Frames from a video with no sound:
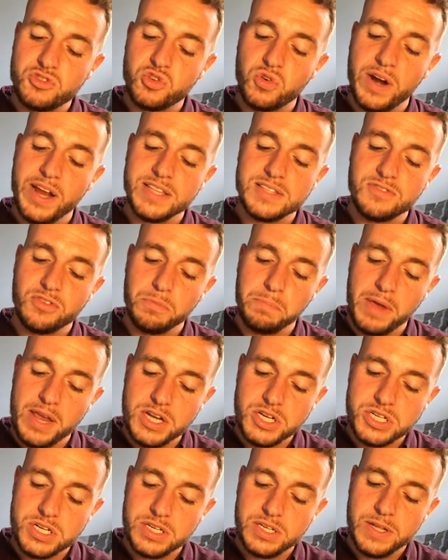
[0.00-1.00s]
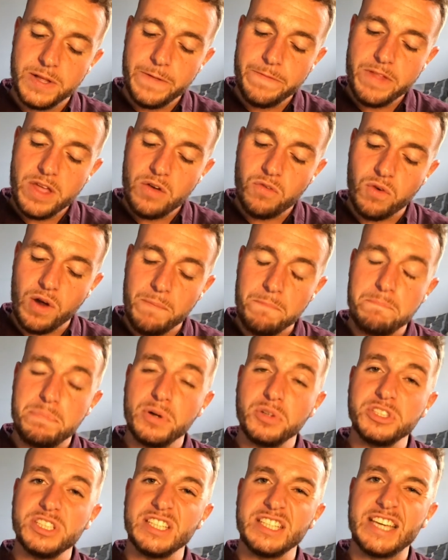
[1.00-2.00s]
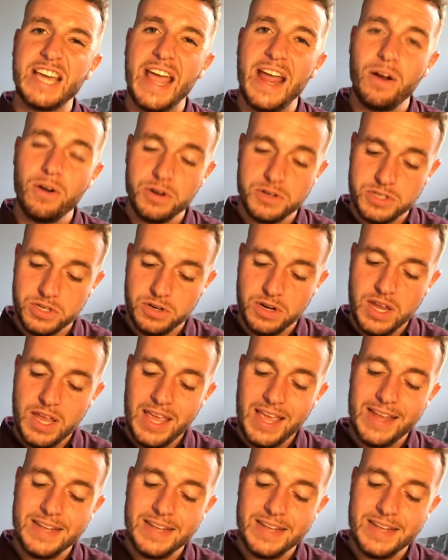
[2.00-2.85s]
transformation where I'm building character,